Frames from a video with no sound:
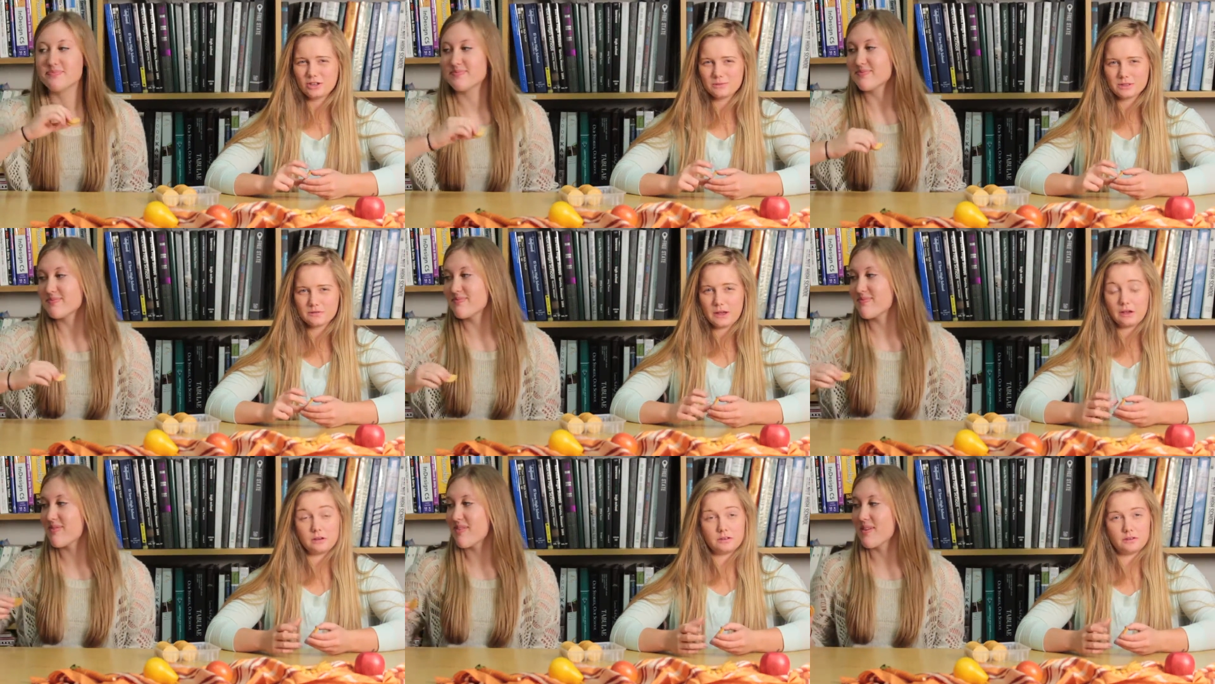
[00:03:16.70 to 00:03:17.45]
Speaker 1: terms of
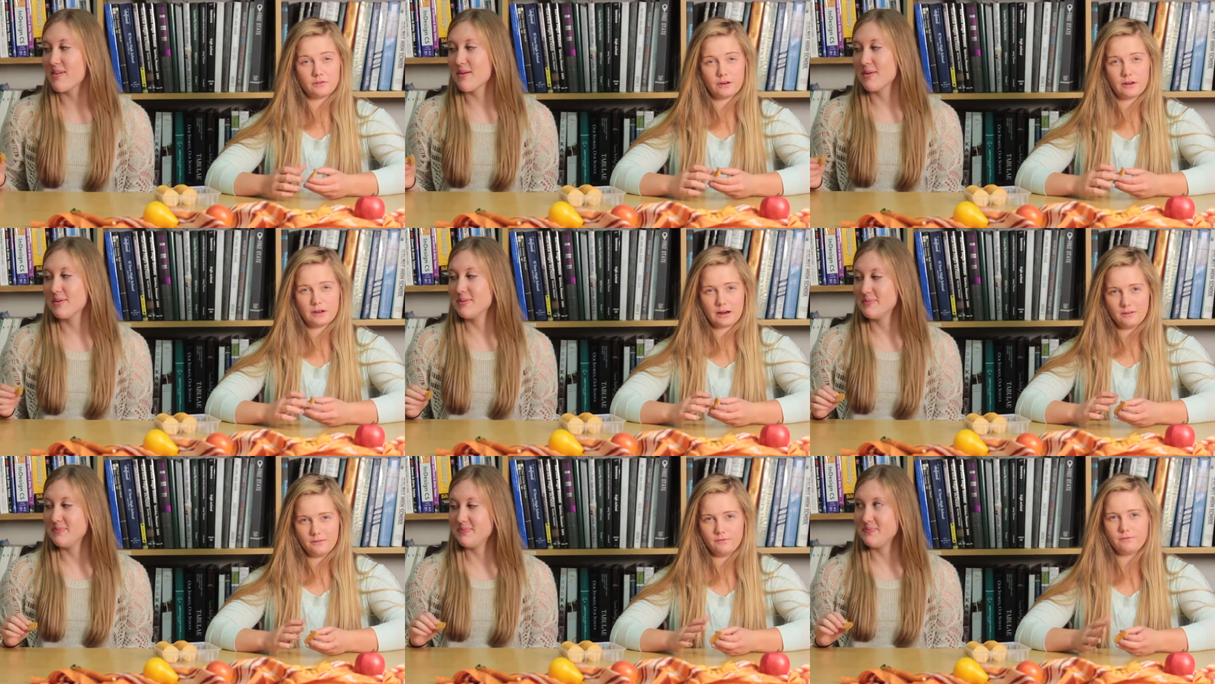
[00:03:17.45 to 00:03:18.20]
like different
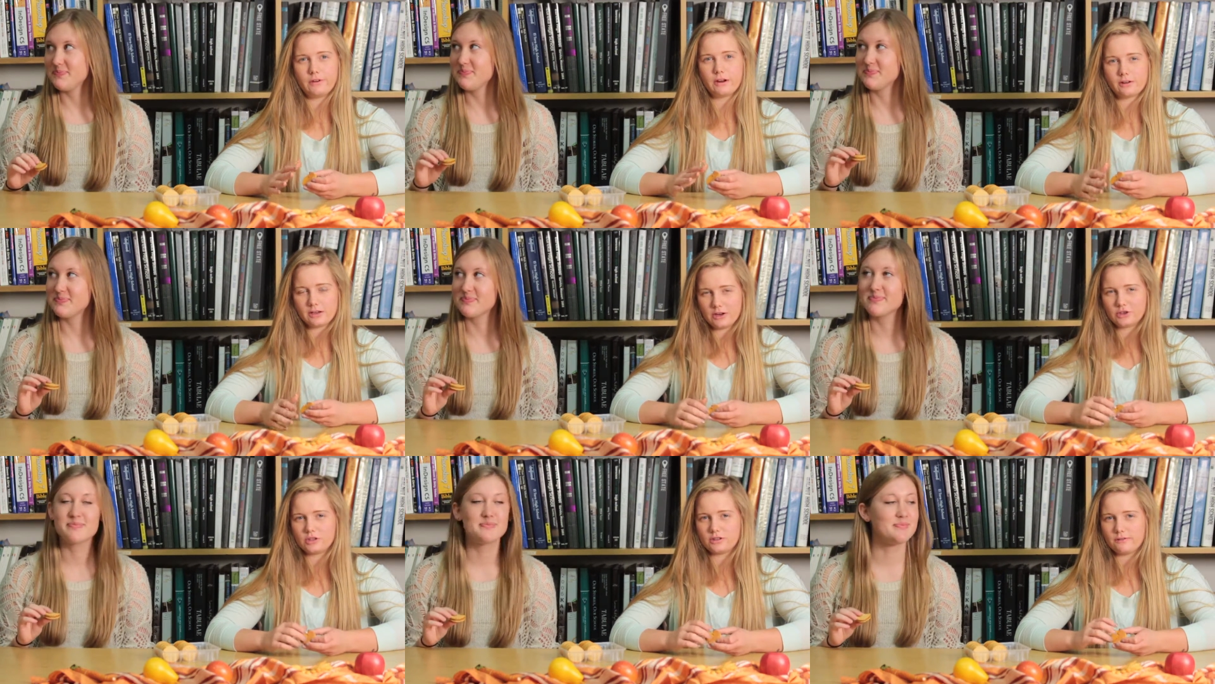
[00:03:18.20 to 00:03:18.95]
kind of
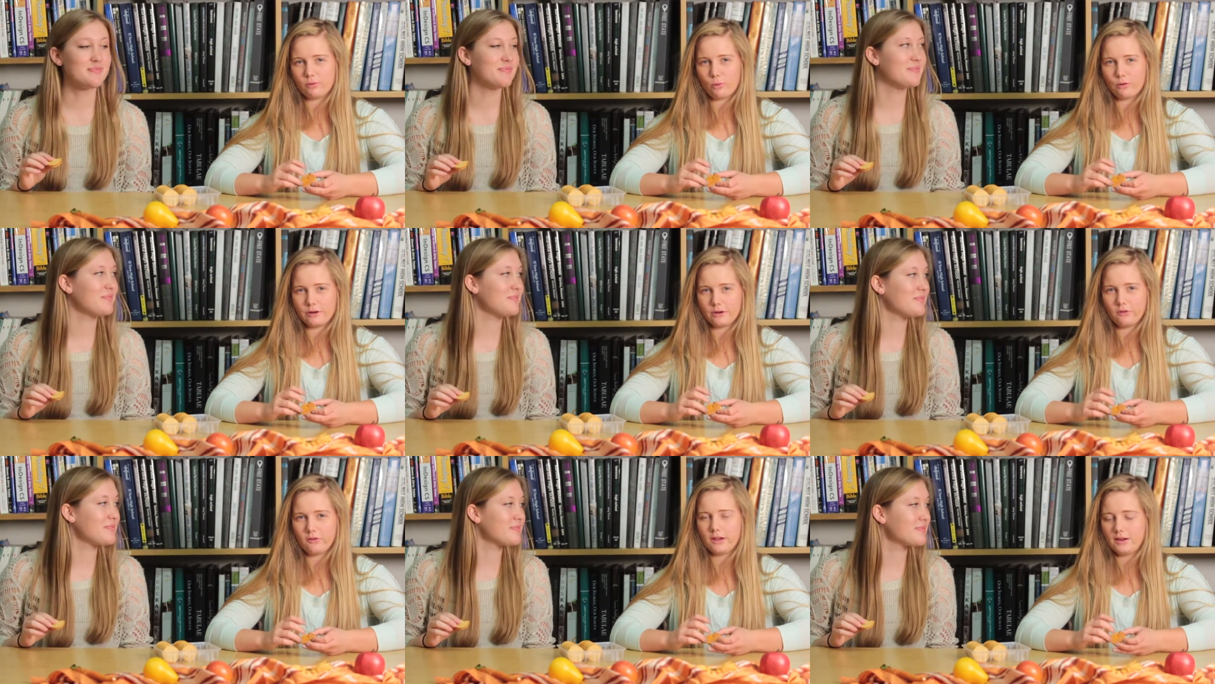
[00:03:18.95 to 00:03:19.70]
variations of
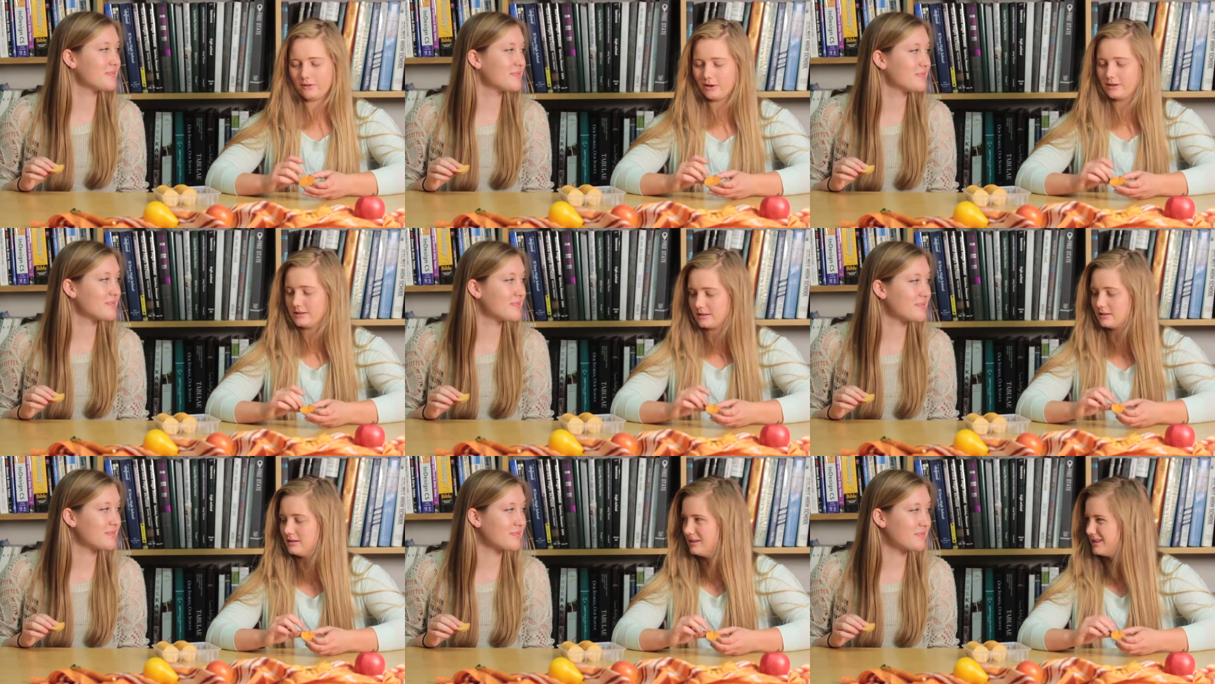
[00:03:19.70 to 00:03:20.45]
Oreo flavors,
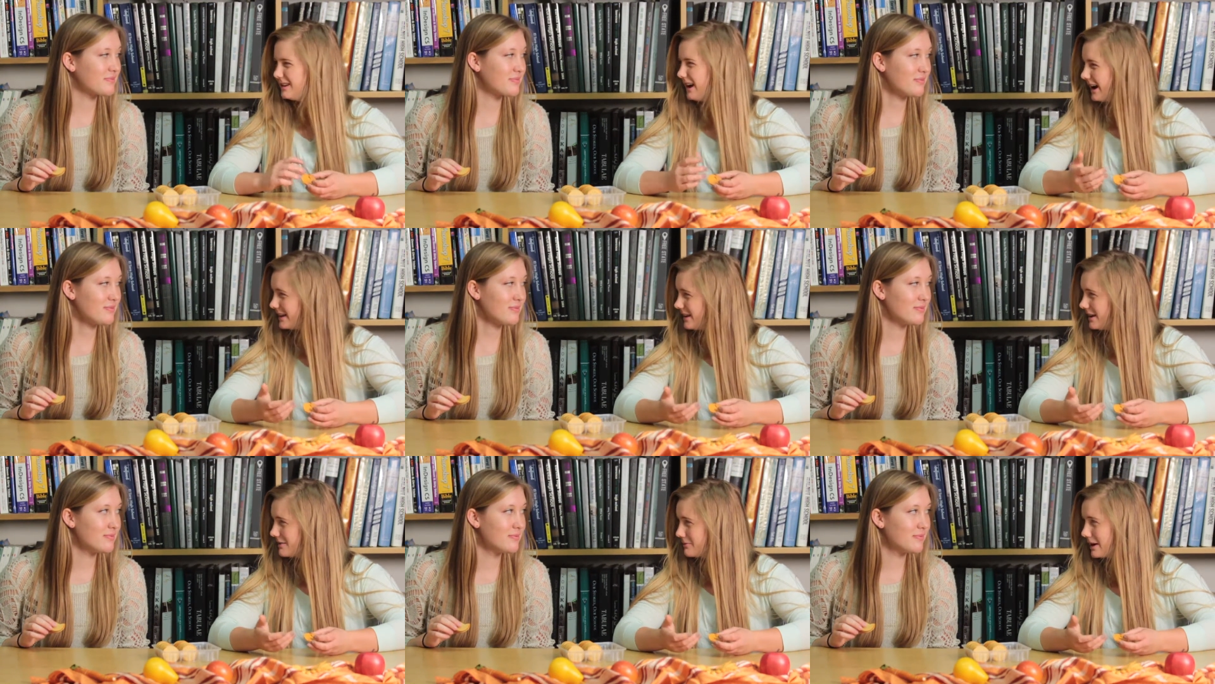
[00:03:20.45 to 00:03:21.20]
I'd
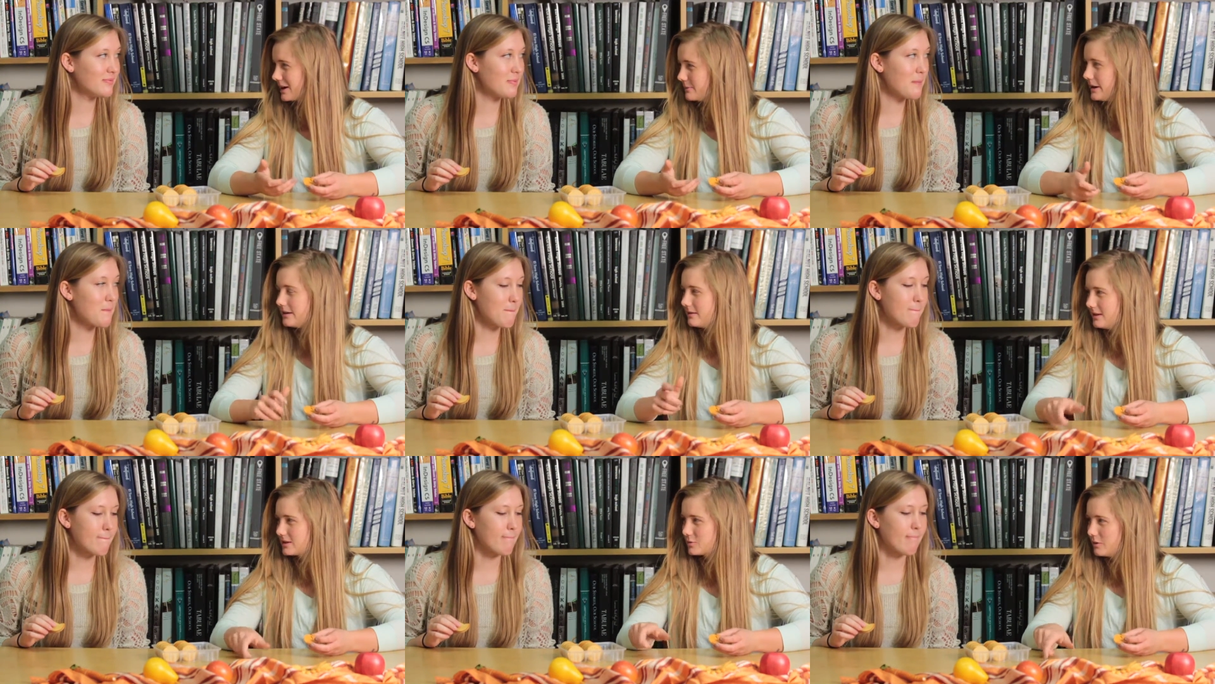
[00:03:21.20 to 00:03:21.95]
like recommend this